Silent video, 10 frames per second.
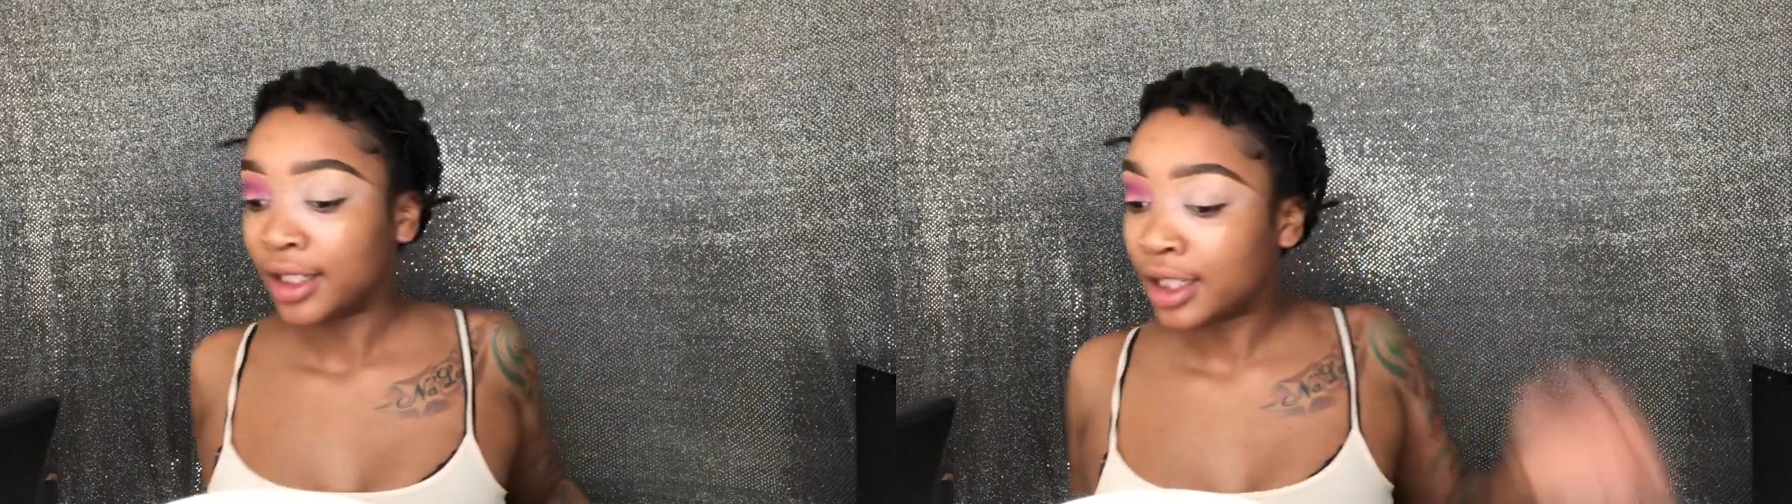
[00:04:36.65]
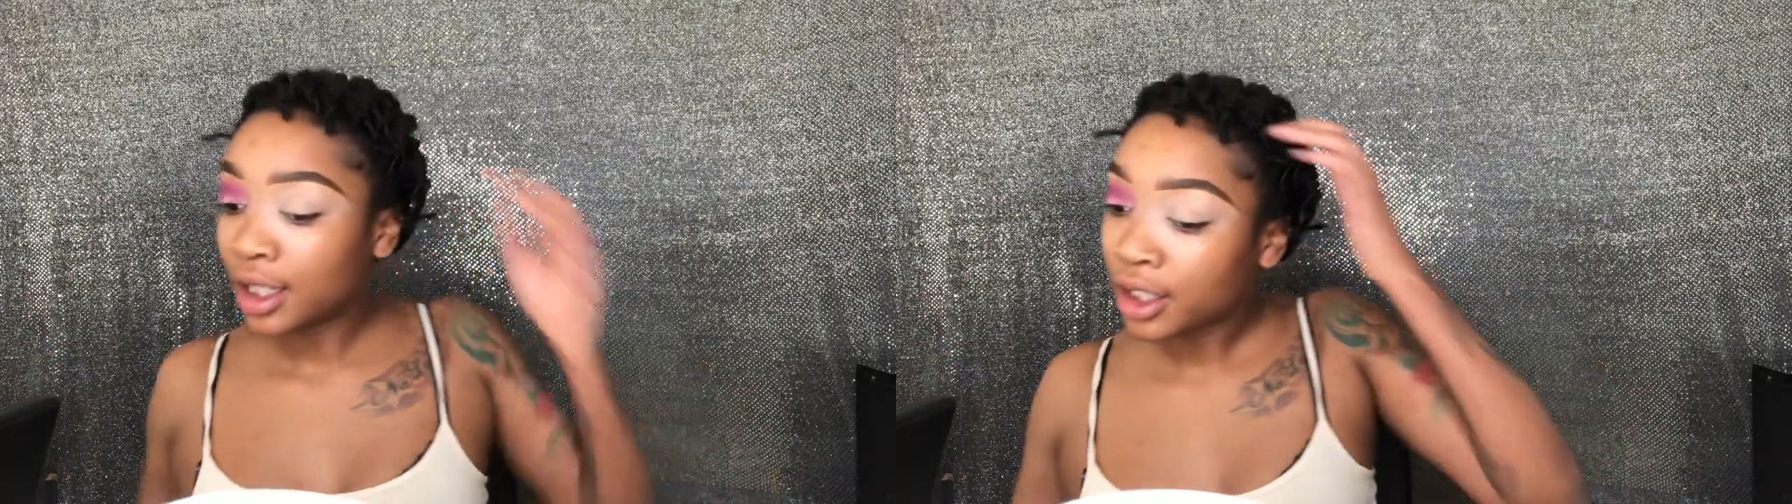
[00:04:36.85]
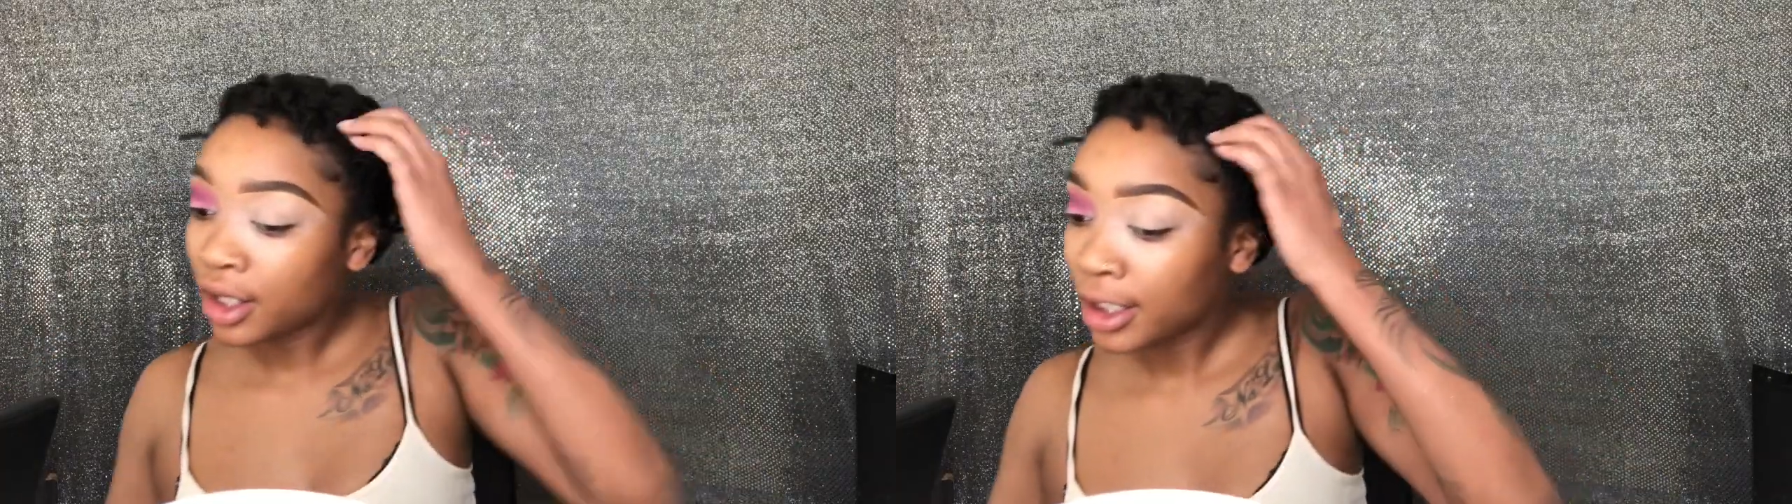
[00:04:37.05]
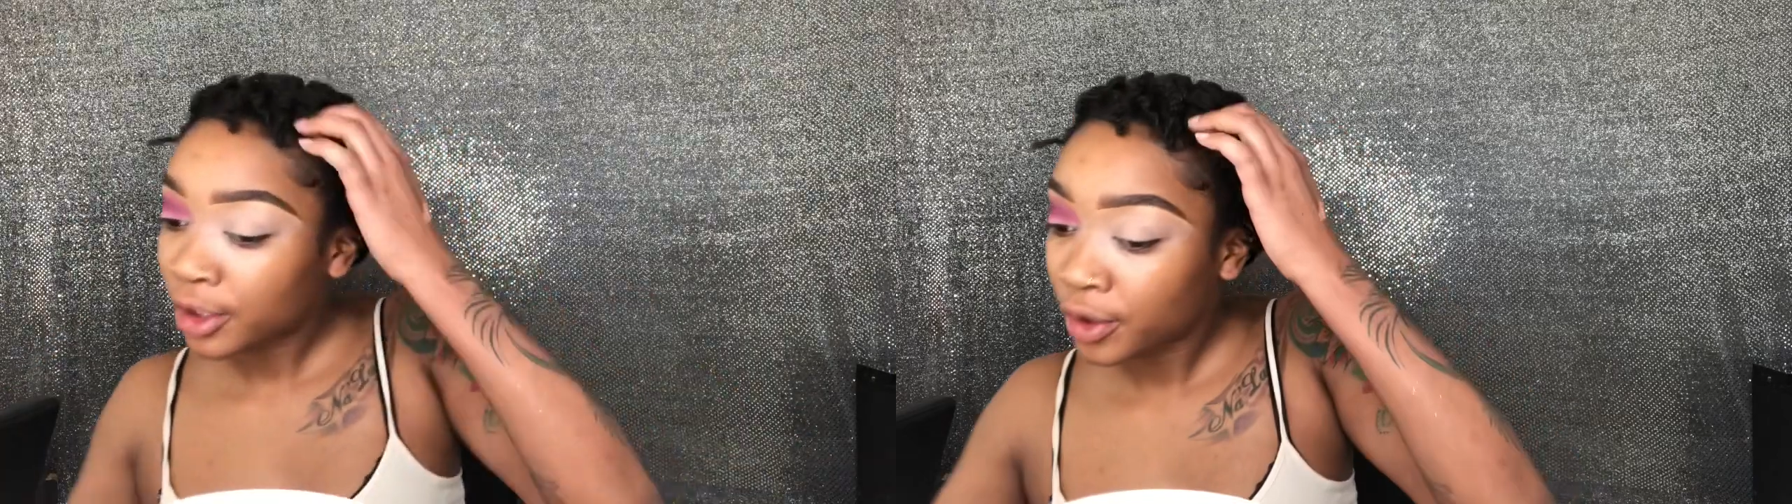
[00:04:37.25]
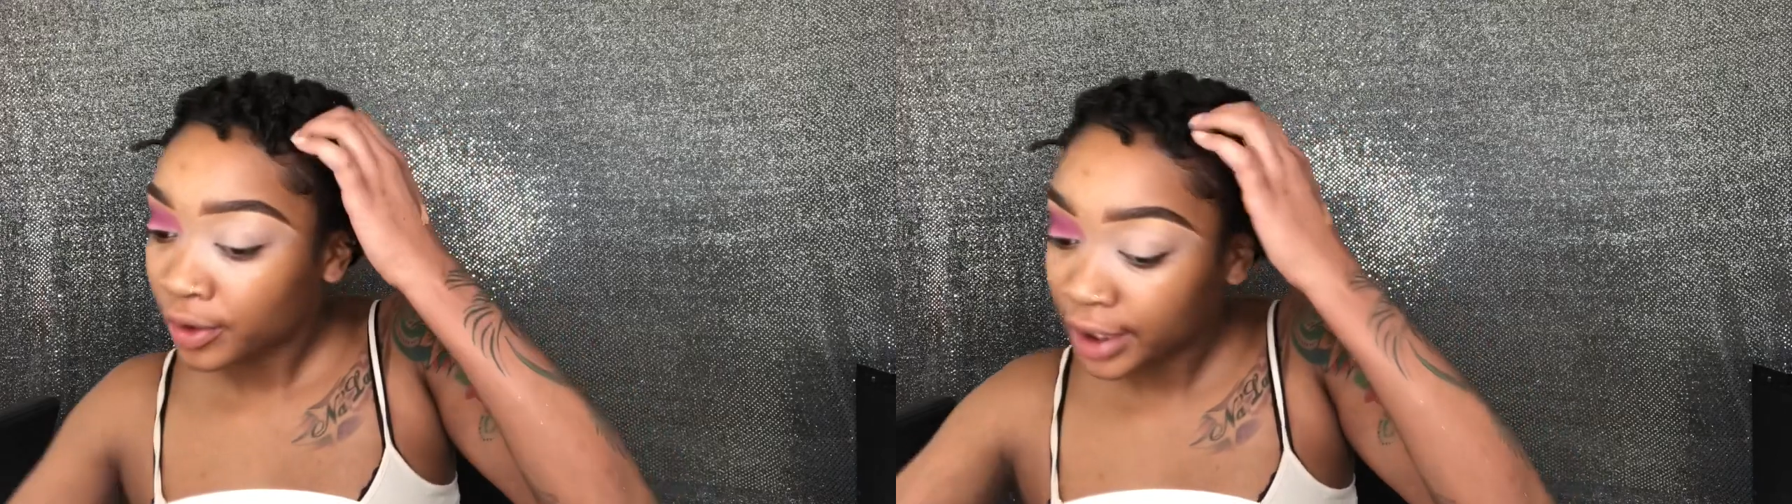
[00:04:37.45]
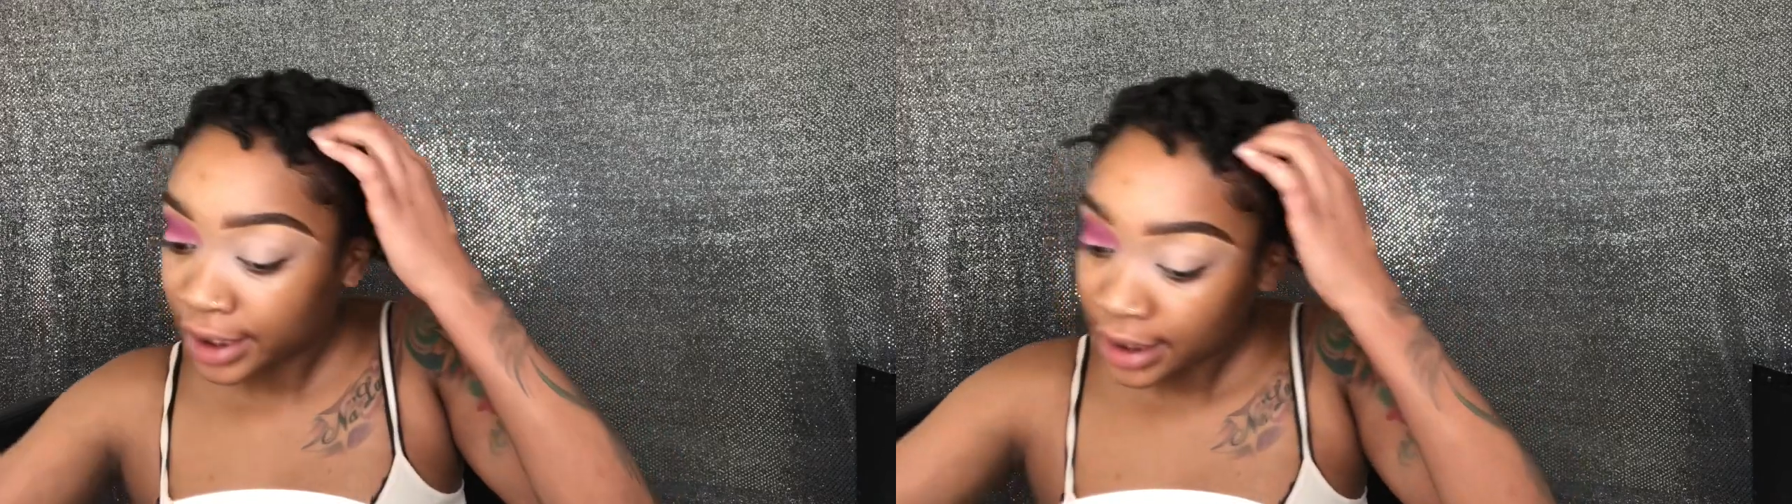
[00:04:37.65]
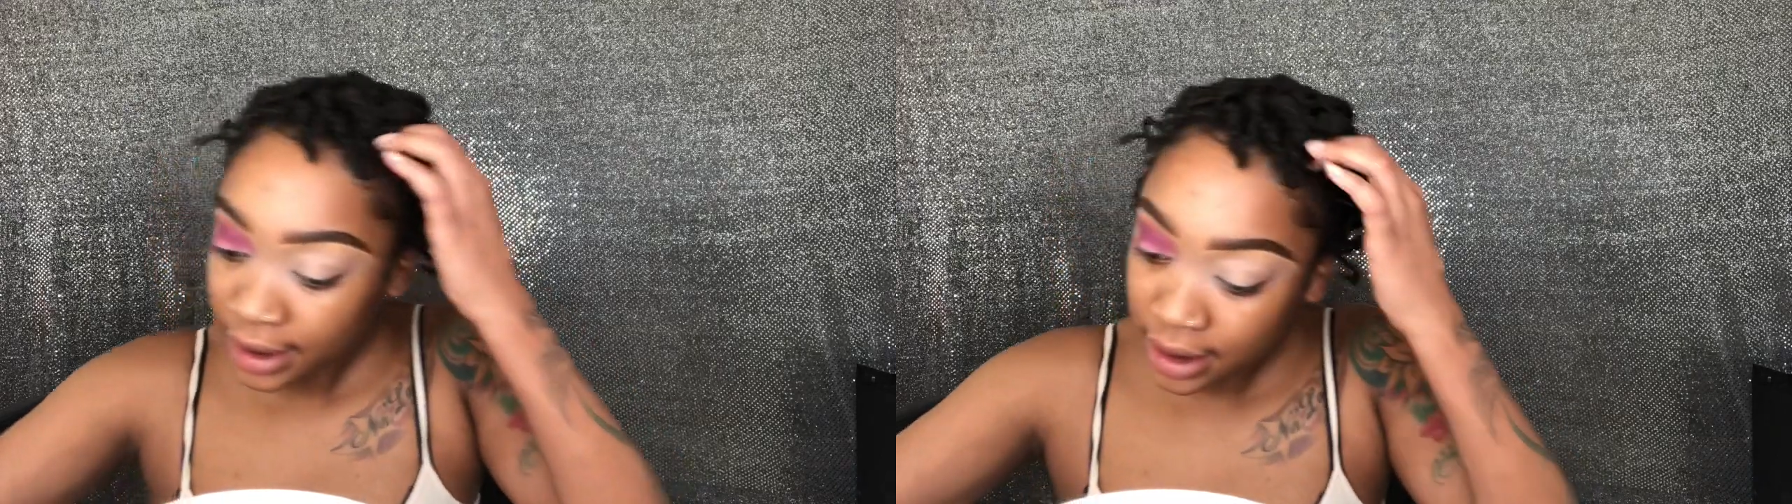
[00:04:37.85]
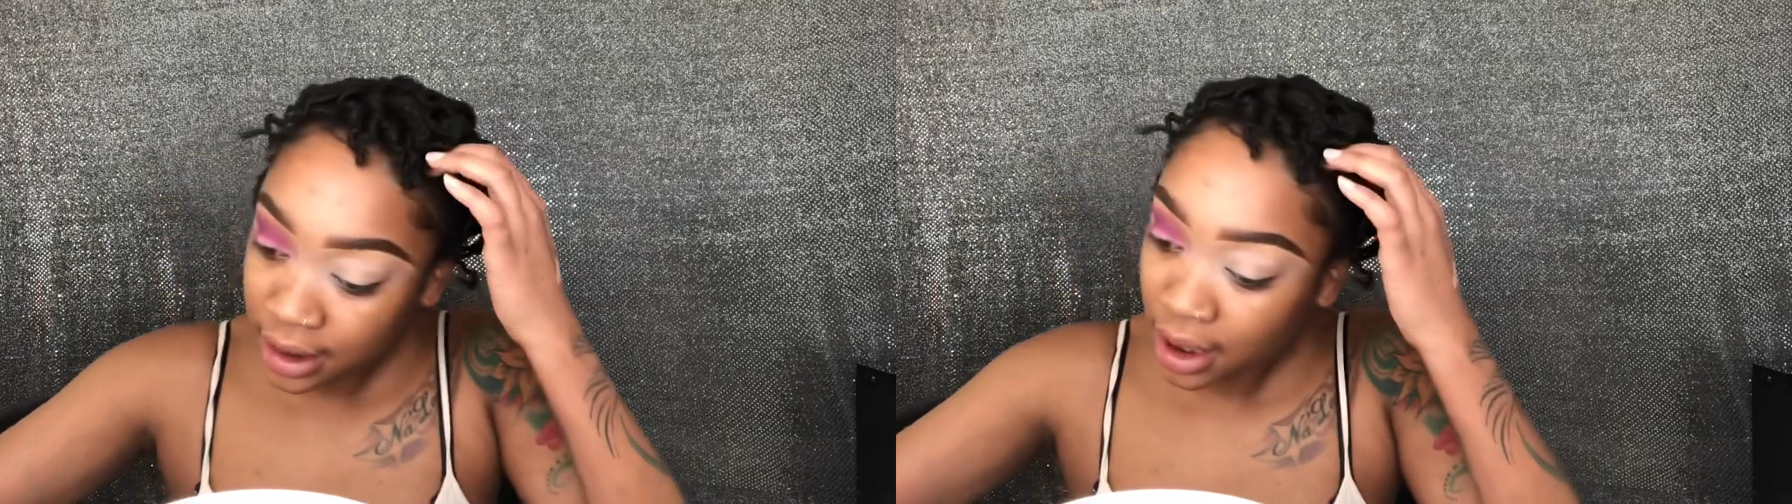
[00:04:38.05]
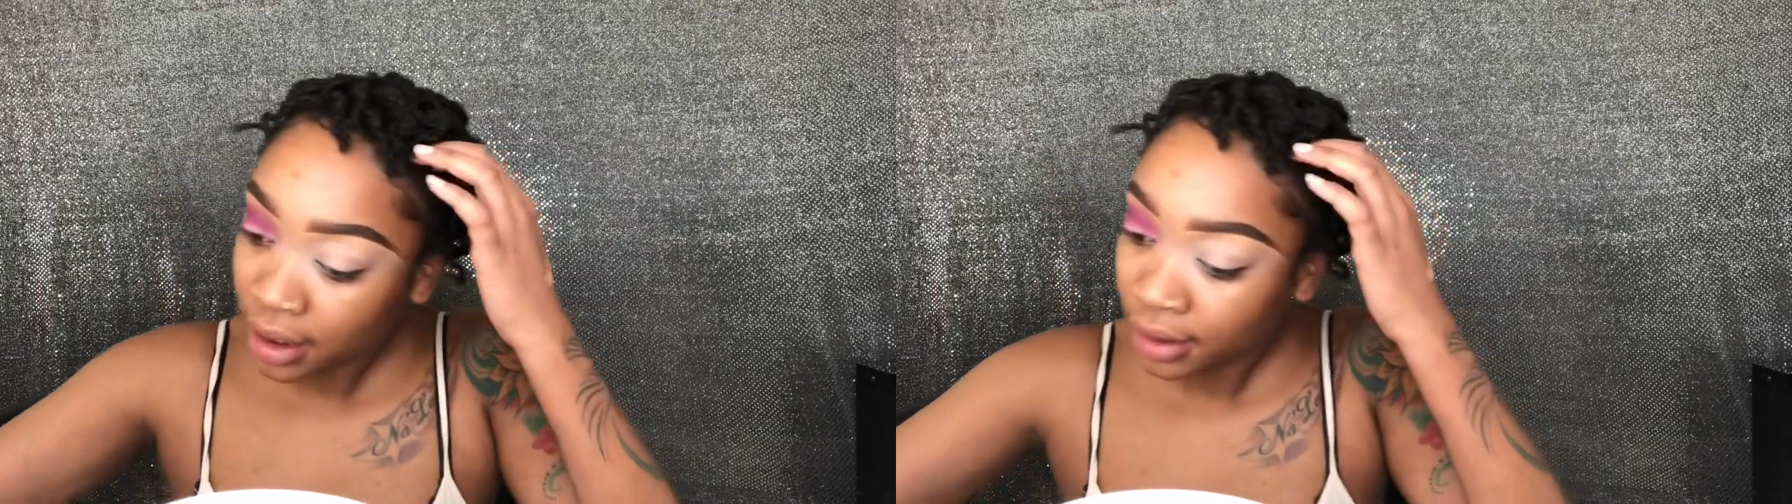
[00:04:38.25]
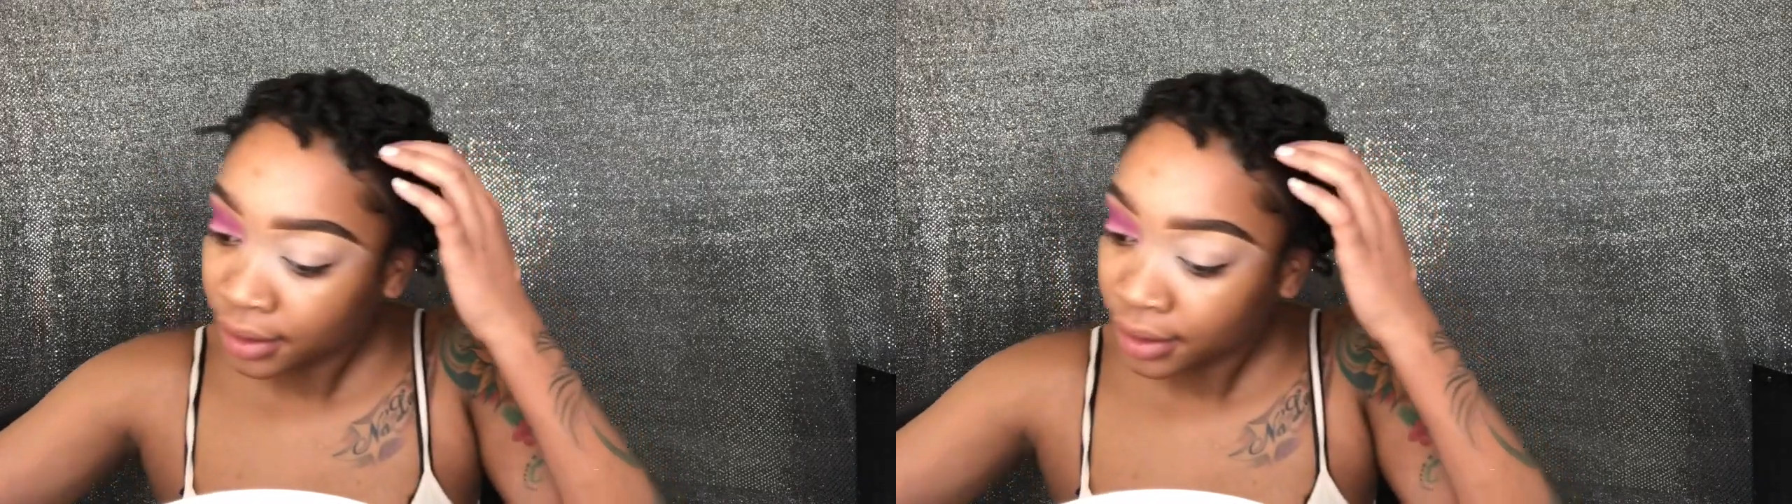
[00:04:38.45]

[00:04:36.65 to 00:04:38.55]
cut our crease.